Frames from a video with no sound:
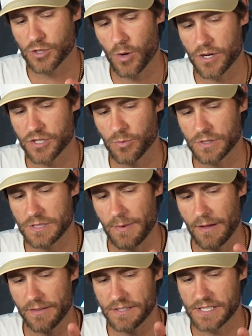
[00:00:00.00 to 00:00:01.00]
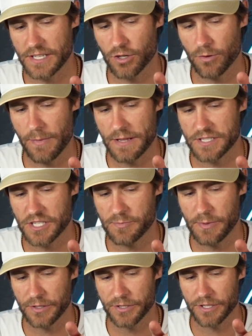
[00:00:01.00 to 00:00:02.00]
question was about the single message
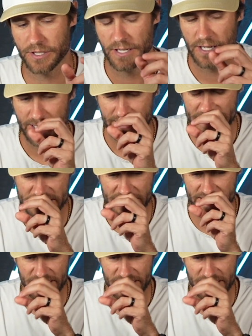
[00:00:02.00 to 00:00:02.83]
builder. Let's say